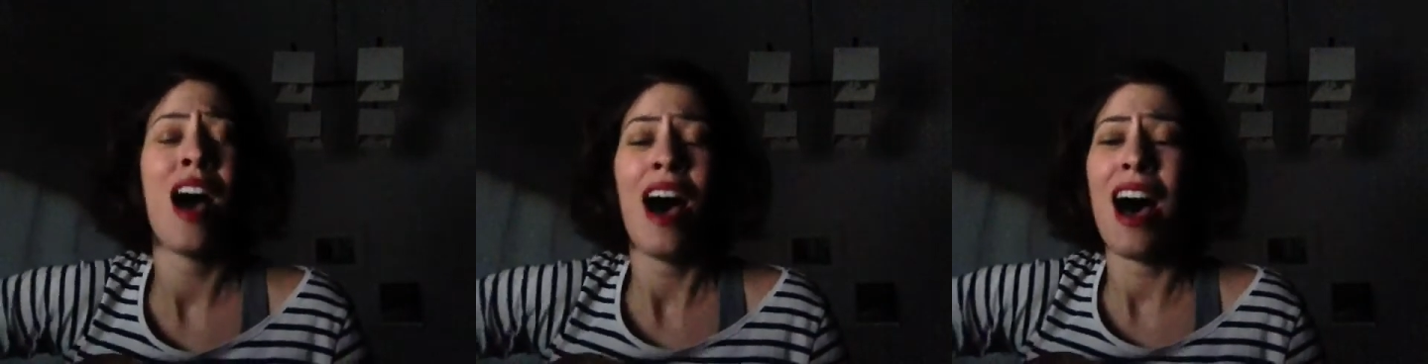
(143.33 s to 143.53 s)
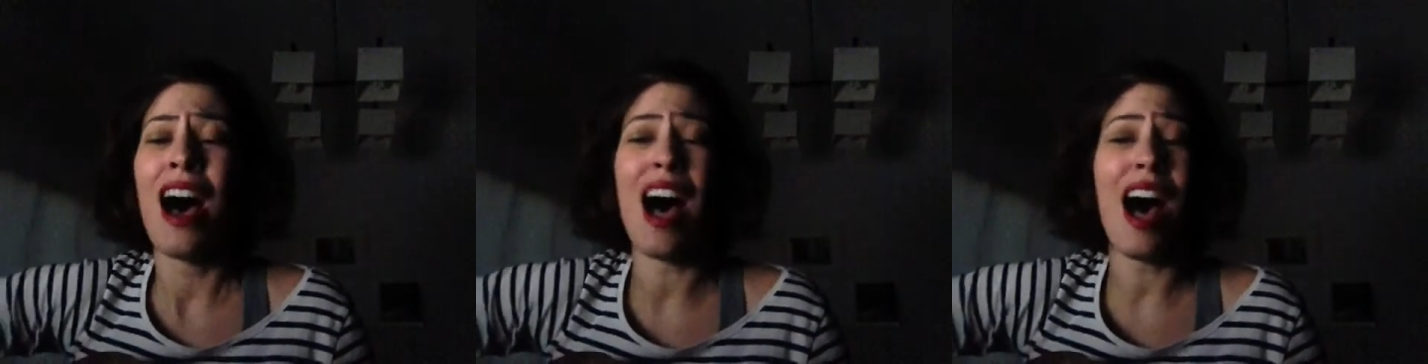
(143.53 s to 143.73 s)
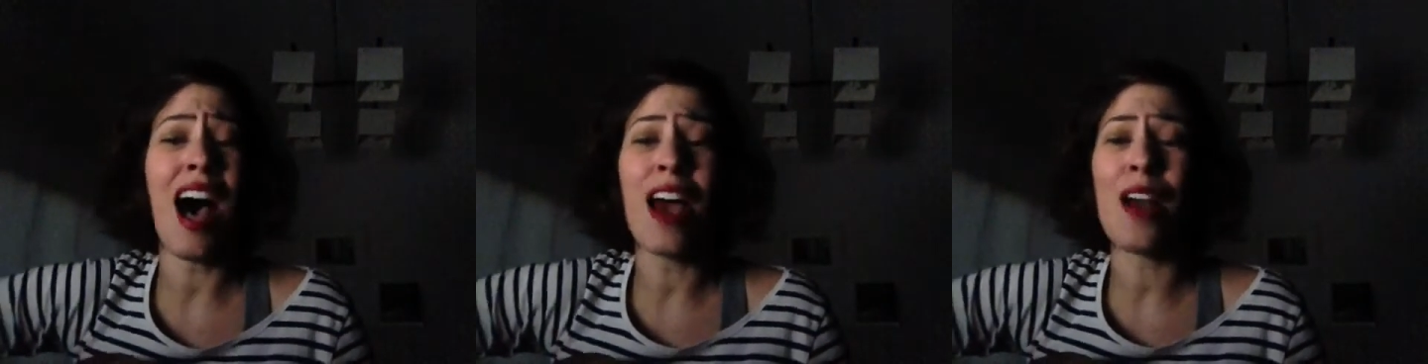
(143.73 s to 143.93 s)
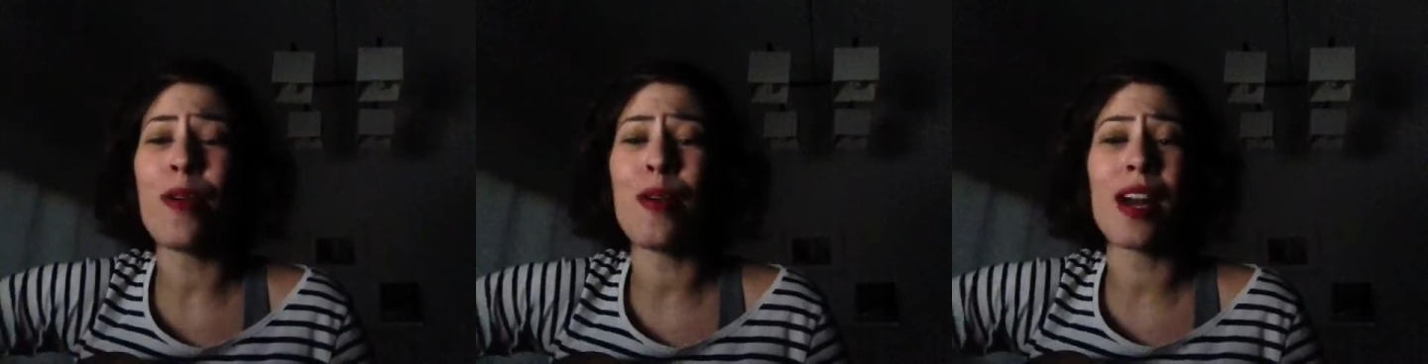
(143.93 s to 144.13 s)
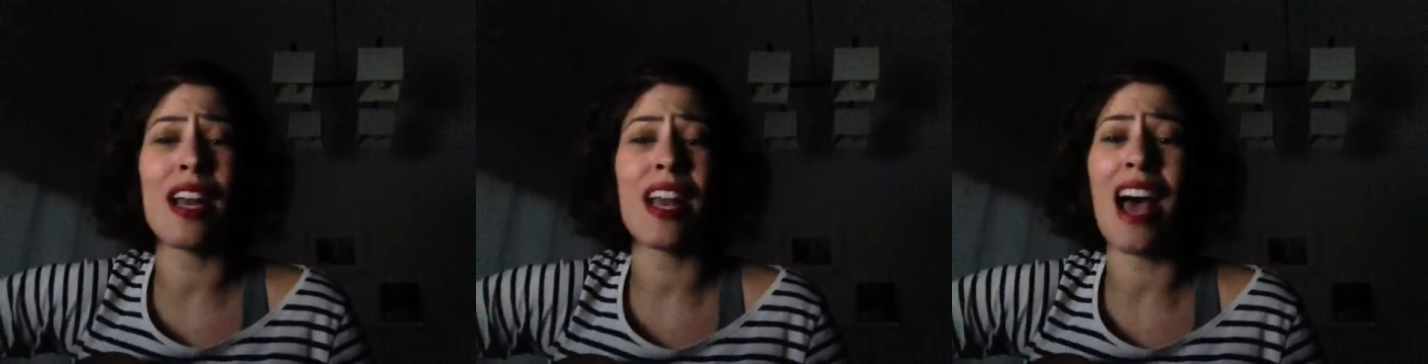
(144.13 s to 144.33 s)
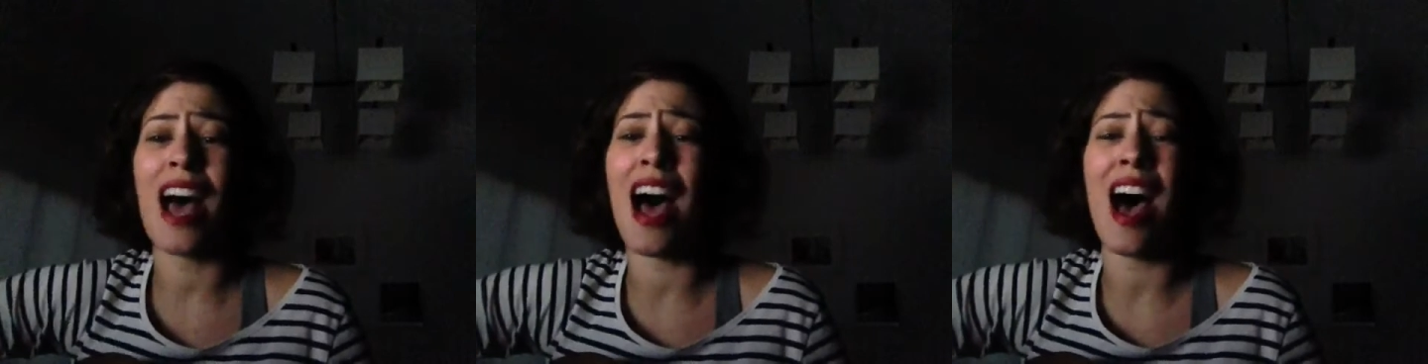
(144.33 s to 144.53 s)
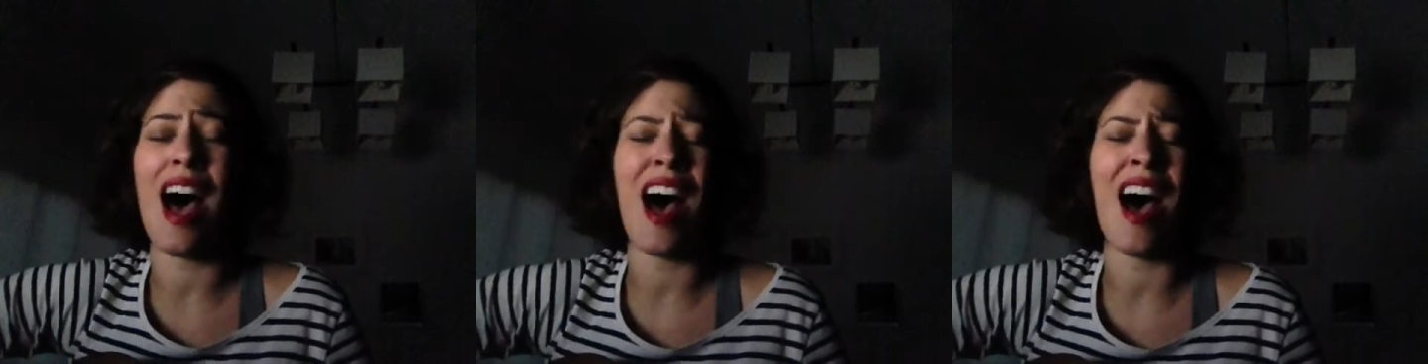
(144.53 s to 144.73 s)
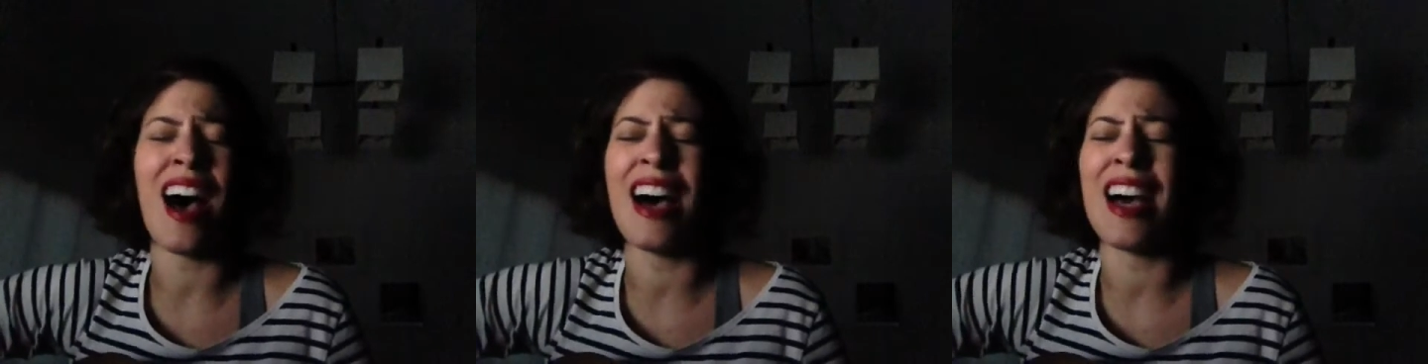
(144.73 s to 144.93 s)
I don't wanna
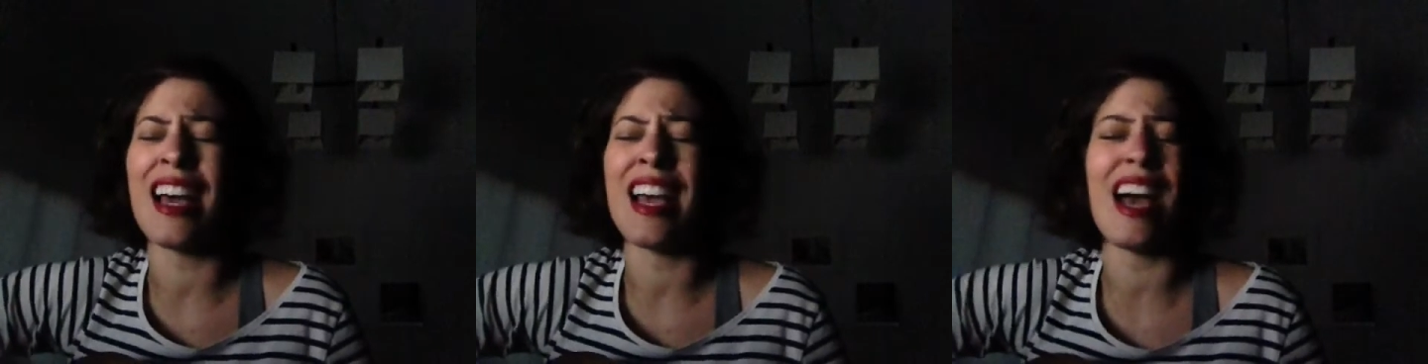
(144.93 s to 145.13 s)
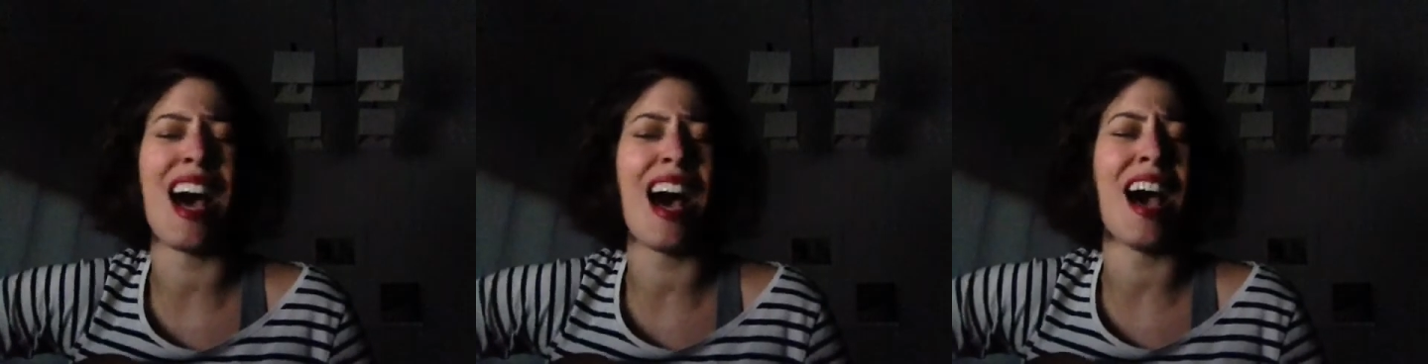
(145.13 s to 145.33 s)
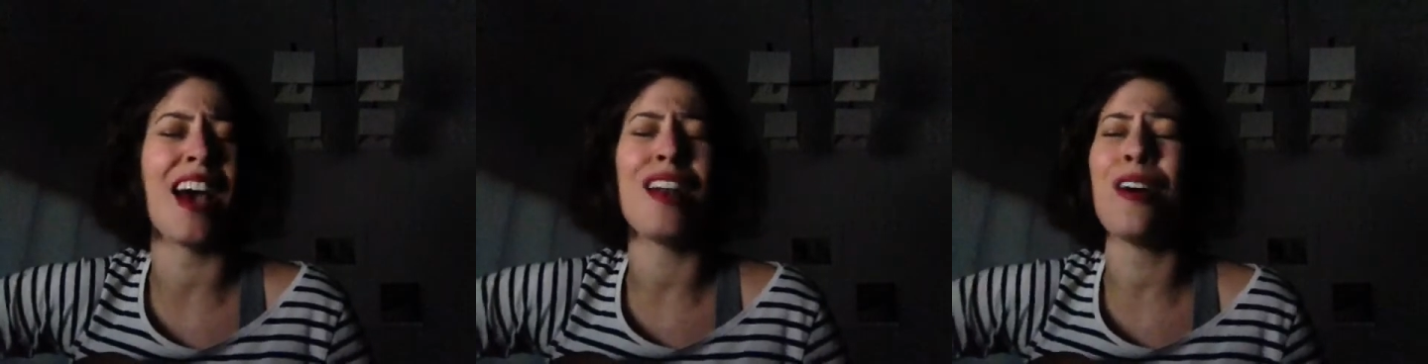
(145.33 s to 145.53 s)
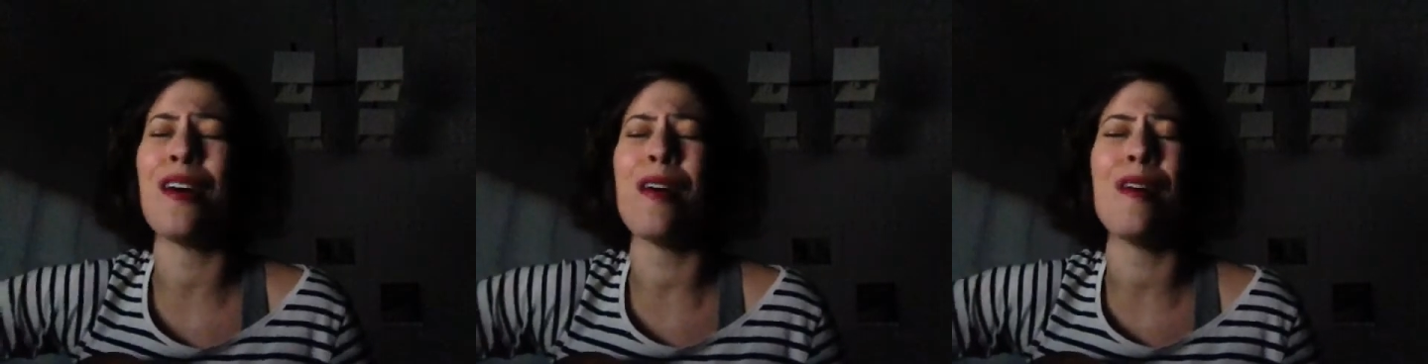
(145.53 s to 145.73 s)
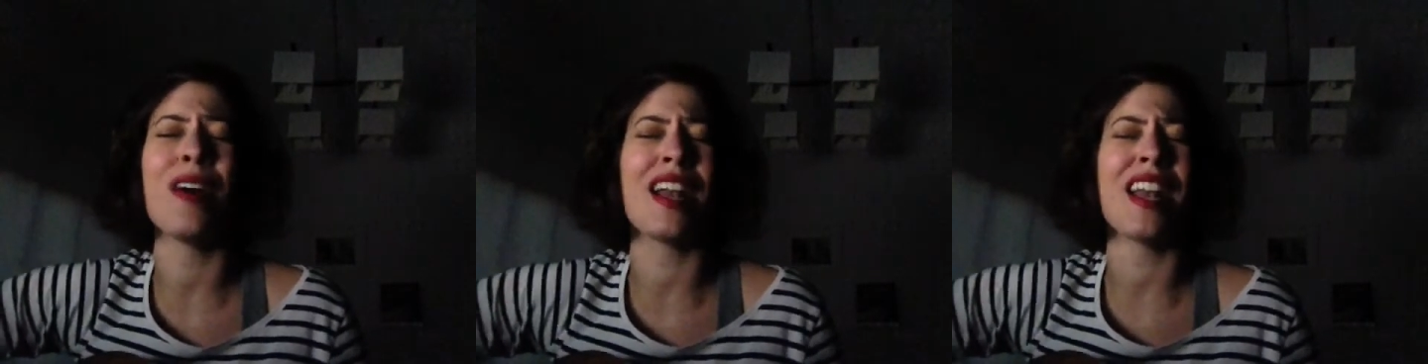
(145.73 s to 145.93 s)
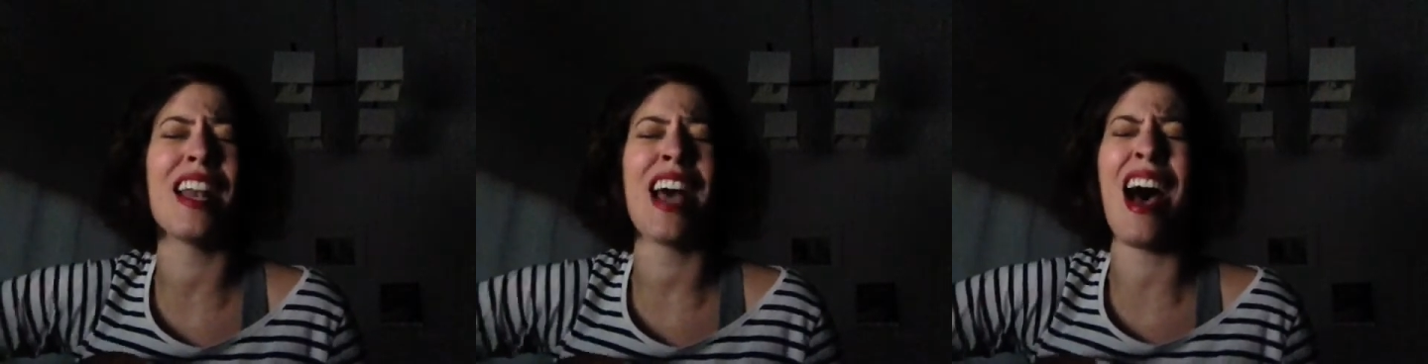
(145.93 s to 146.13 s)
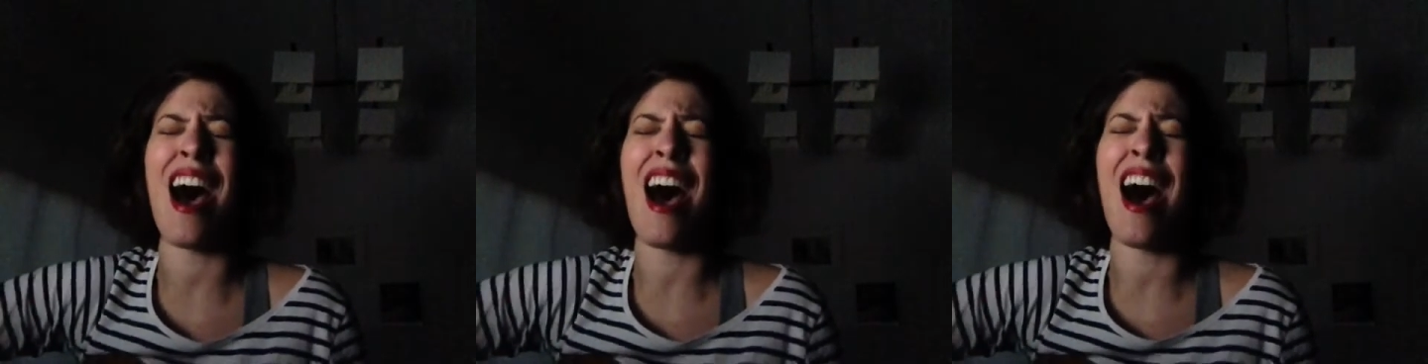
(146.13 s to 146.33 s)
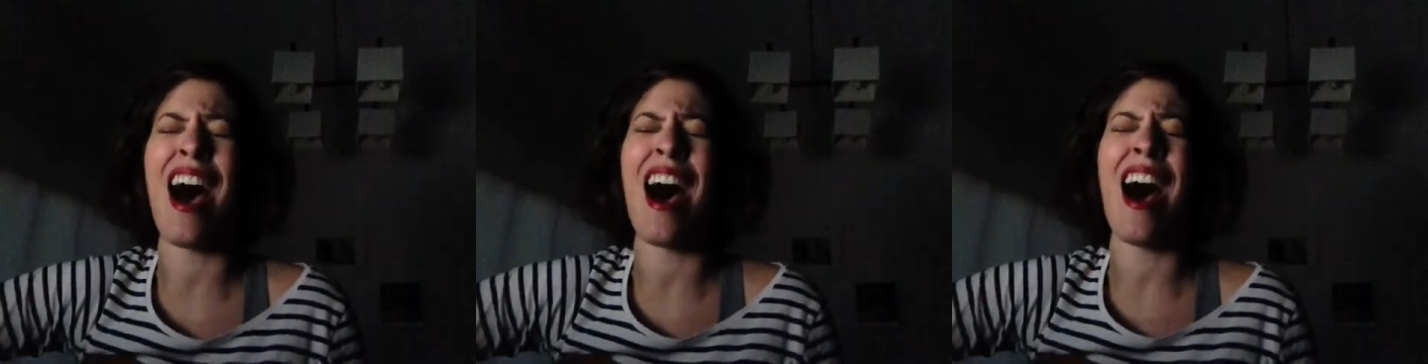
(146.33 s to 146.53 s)
die. I don't wanna
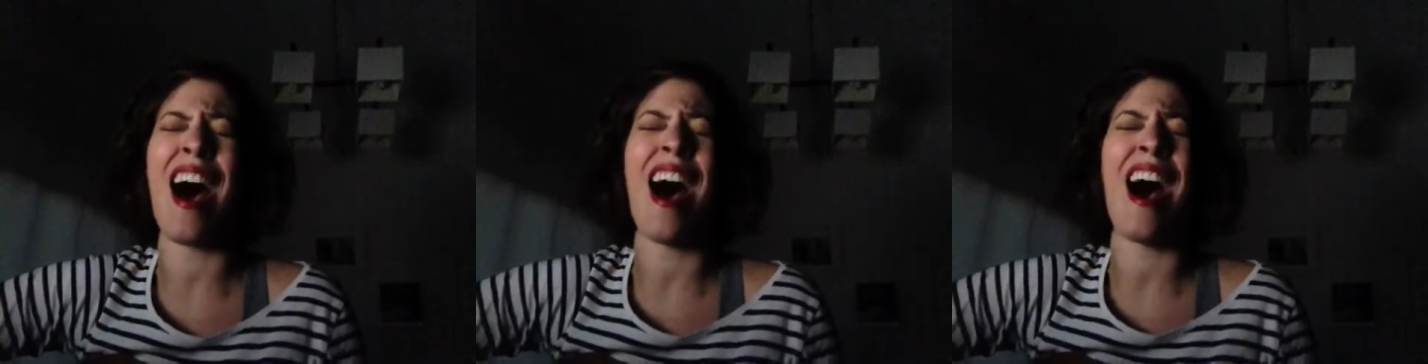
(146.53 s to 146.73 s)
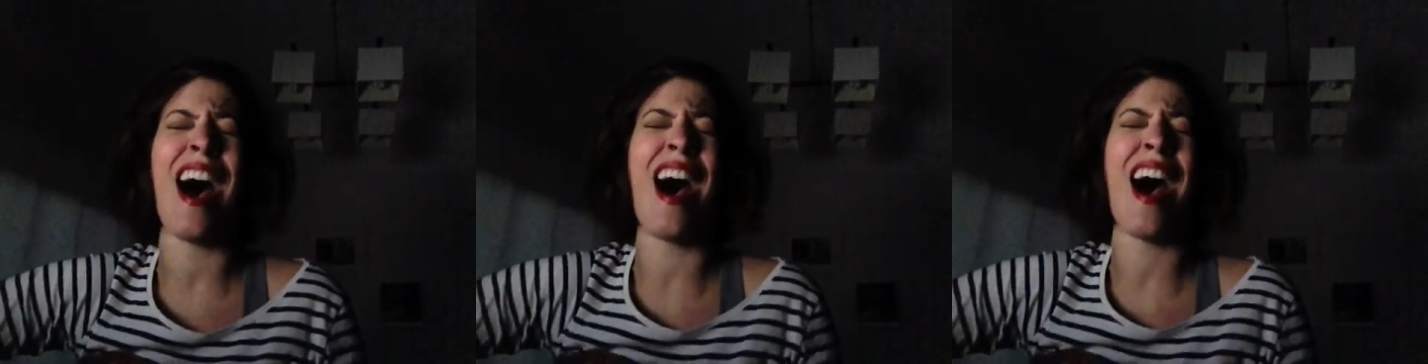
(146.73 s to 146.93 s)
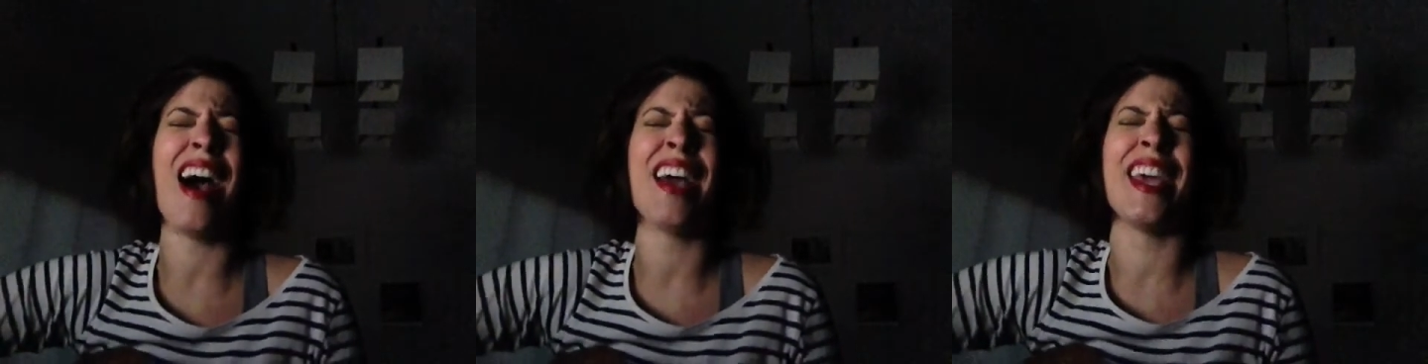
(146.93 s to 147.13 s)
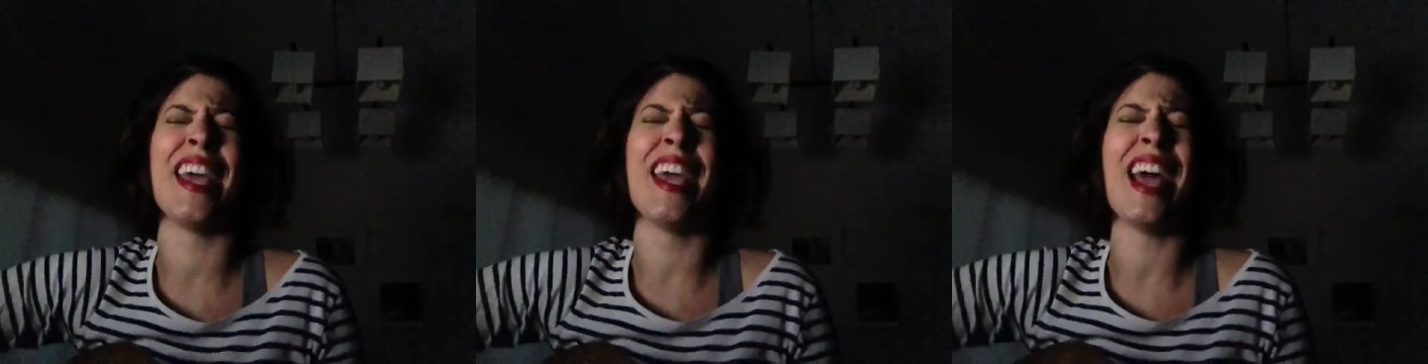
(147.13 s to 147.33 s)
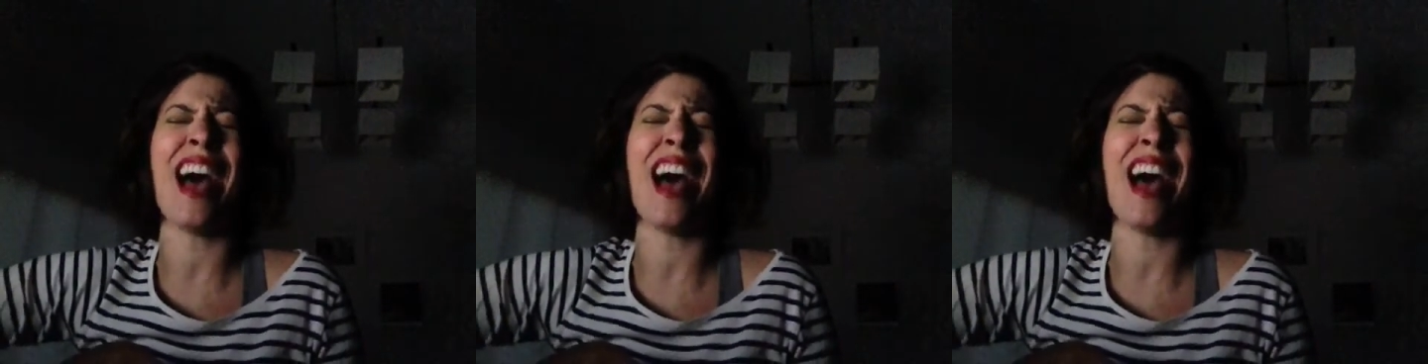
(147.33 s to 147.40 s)
die.